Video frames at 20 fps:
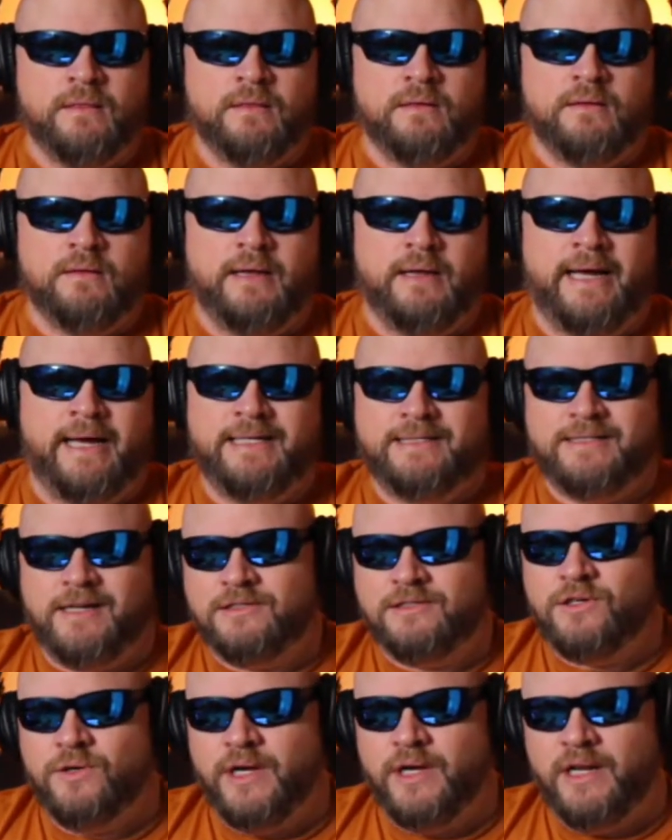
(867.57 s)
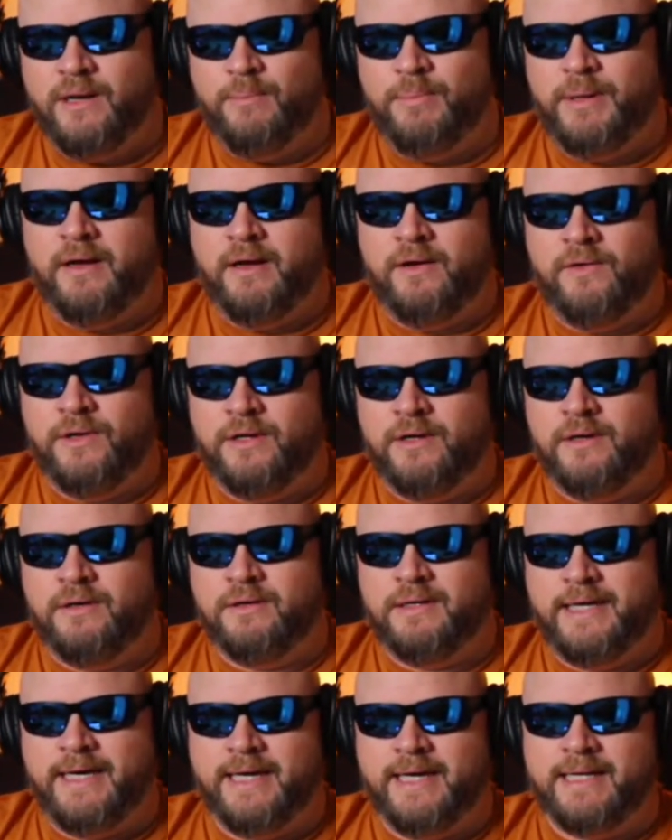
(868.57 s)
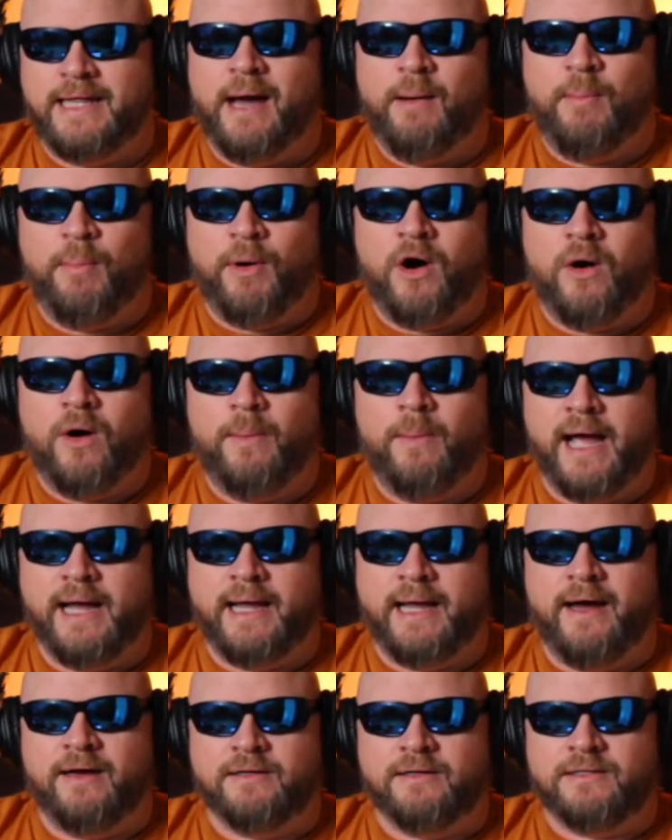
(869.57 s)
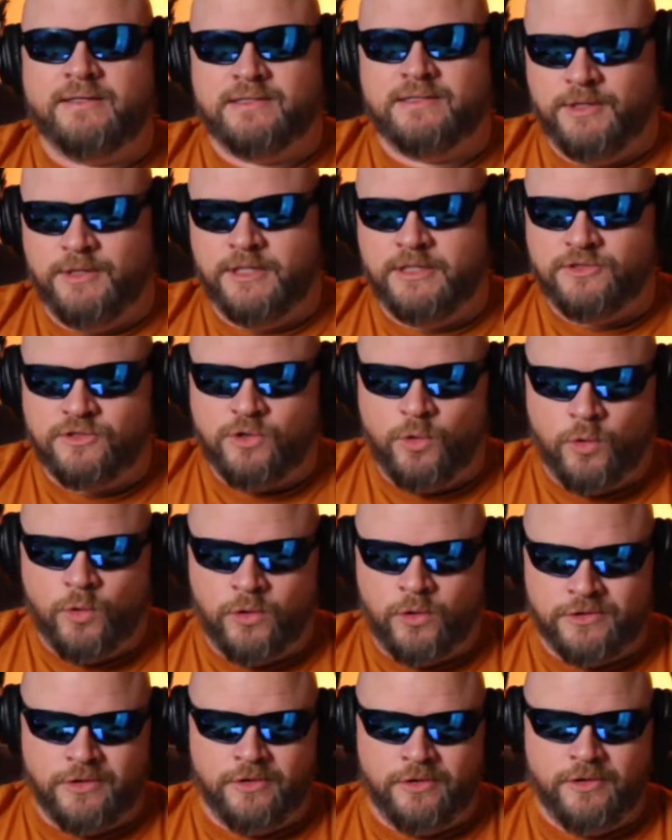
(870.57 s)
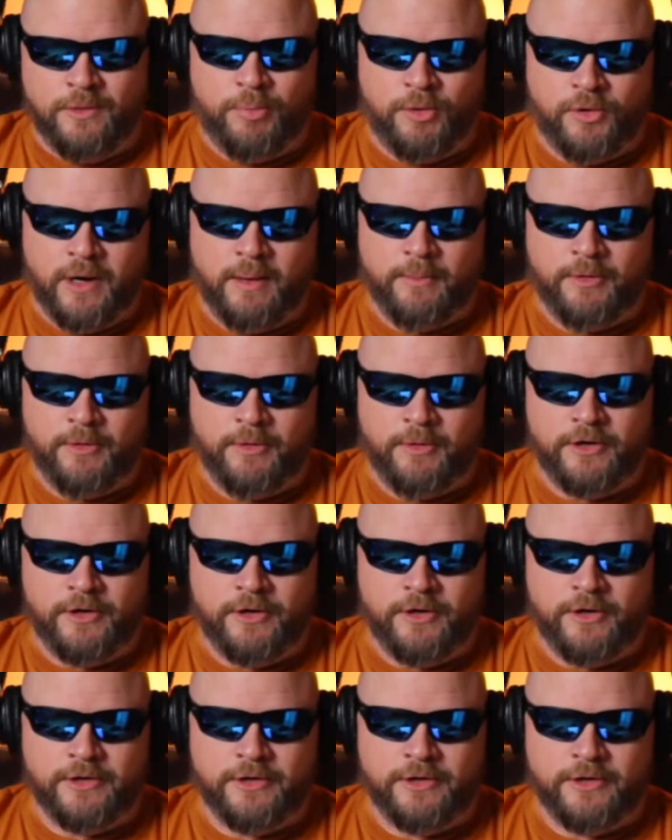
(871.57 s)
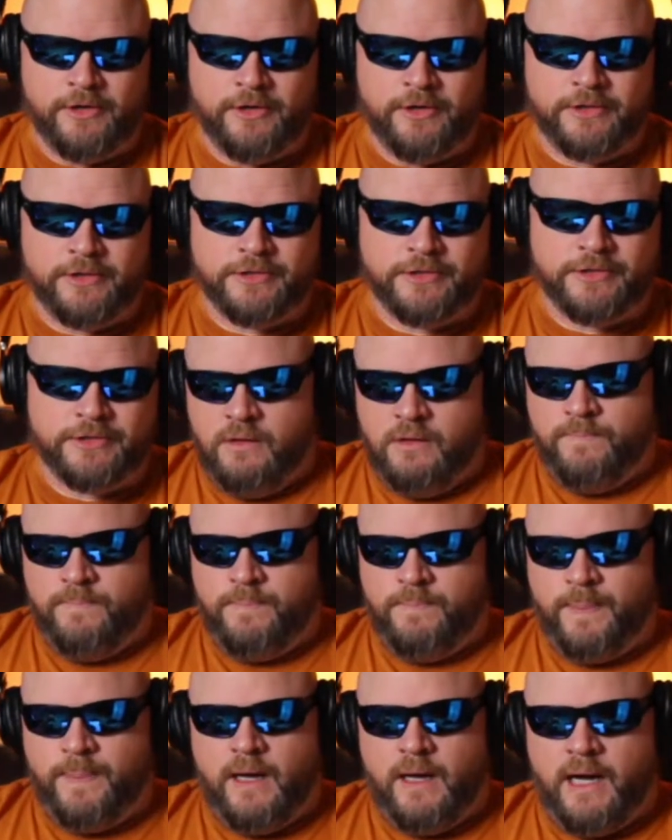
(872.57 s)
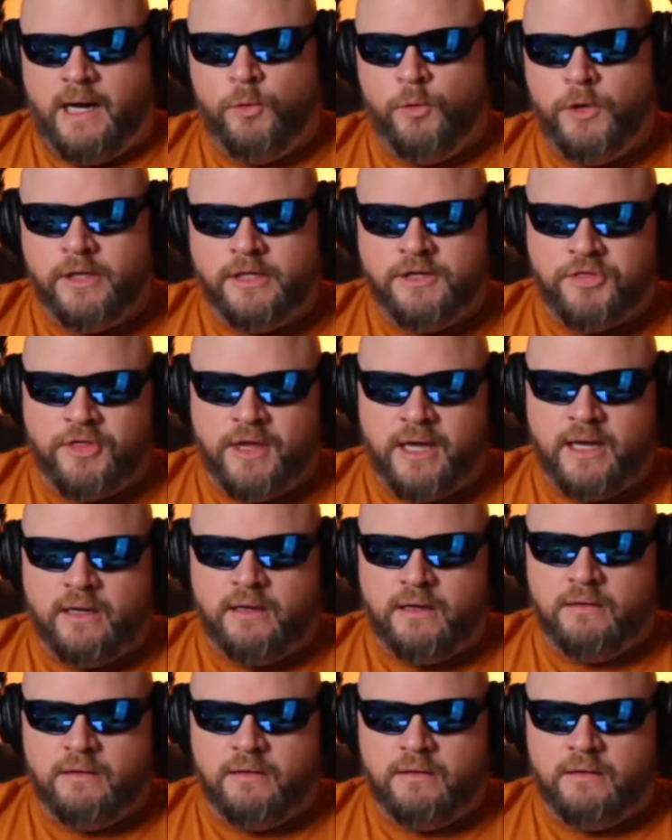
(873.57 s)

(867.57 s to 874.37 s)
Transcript: And he's also going to be able to kick that ball back out to some of these scorers on the perimeter. So I really think